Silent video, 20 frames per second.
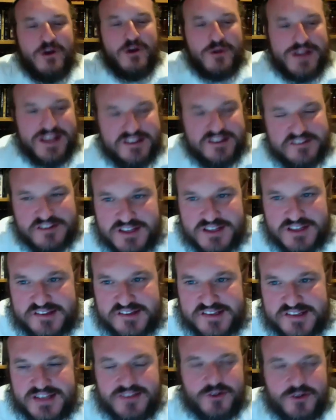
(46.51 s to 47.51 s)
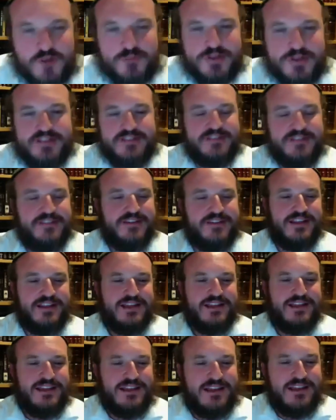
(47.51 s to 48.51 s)
Okay, so let's sing a little bit
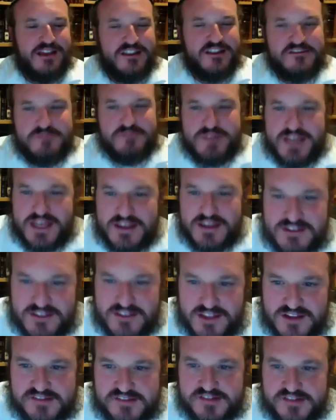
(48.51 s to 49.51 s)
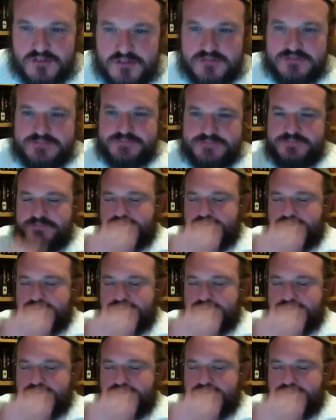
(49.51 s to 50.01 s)
as we get into that zone.